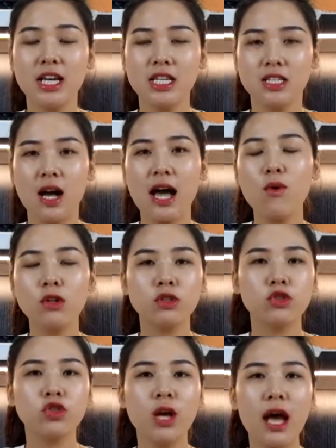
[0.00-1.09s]
so I want to
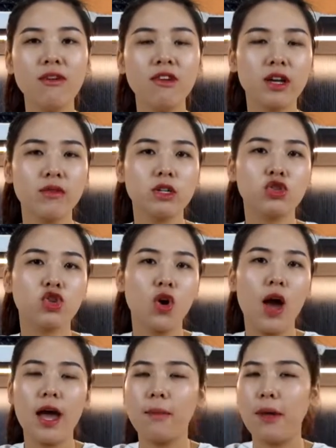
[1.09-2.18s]
give a
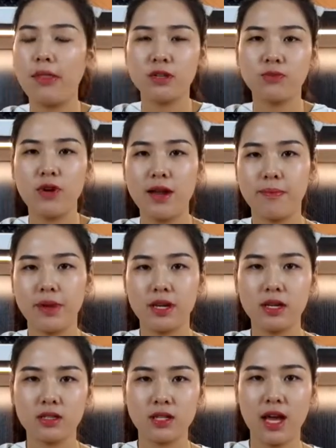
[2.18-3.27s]
try about this brand,
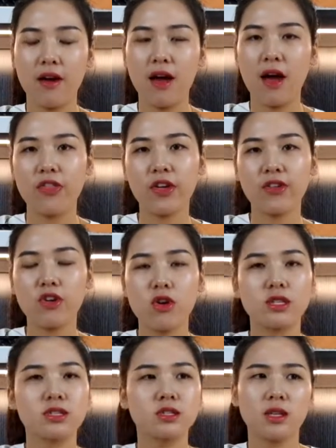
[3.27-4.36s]
because I think there are